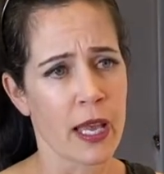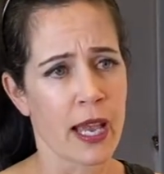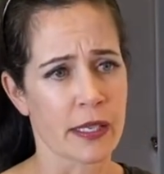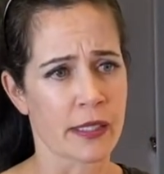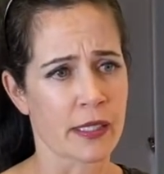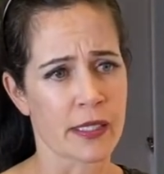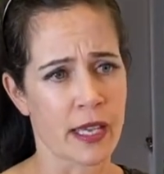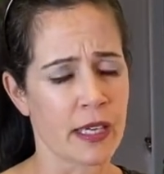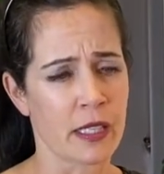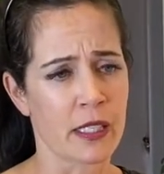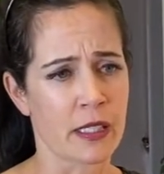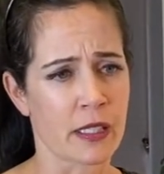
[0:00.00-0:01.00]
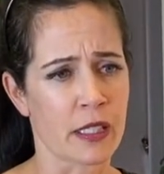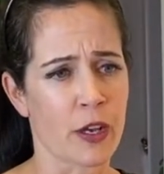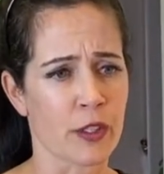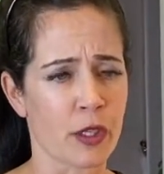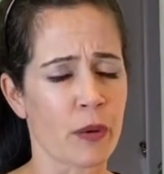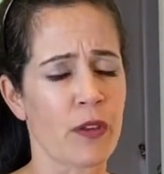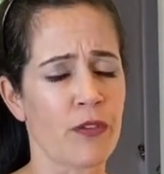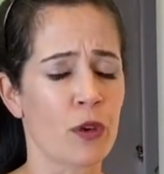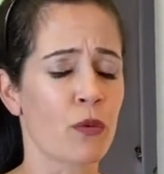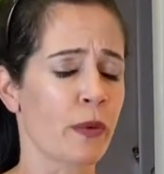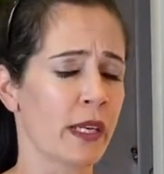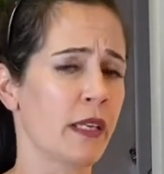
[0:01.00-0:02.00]
as a scientist also, if you
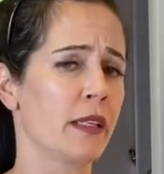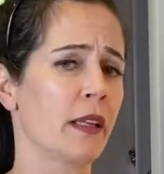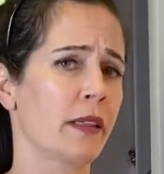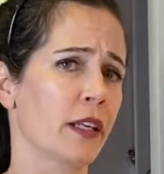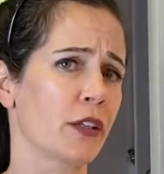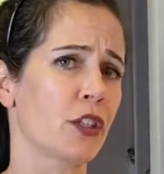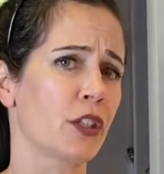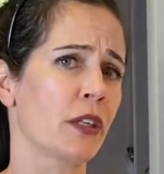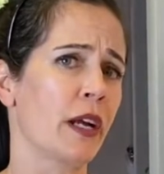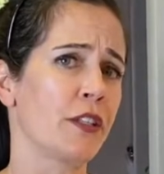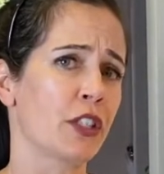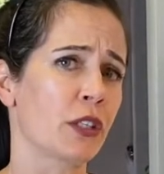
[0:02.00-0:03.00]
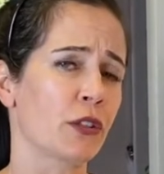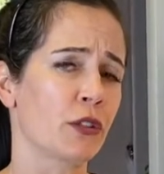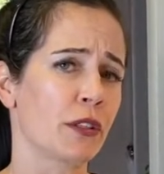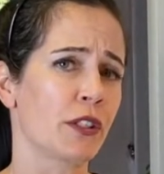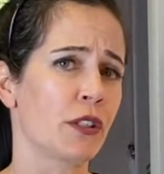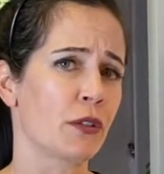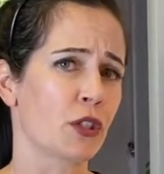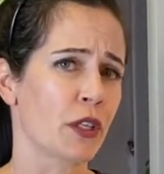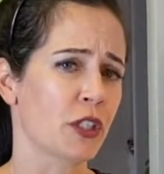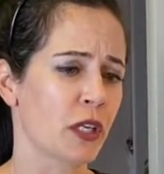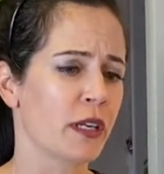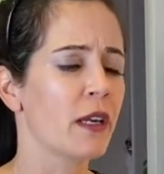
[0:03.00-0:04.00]
read the literature on children's
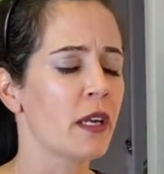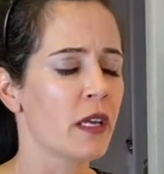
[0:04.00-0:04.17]
nutrition,